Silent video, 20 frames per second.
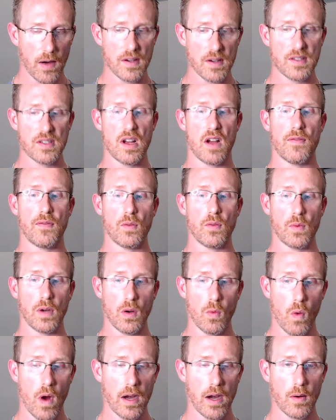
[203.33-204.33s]
itself and
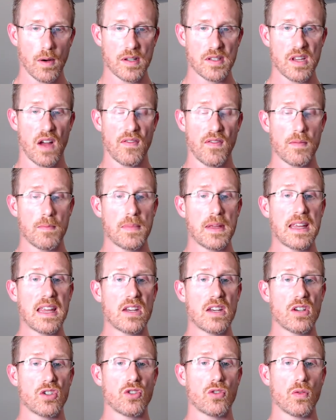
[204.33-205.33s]
rewire itself and begin
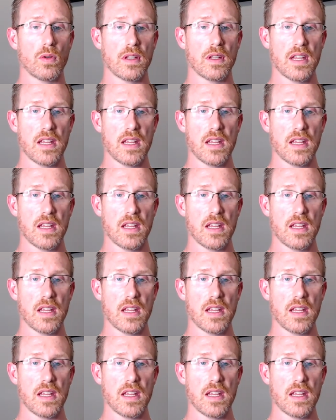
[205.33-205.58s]
to truly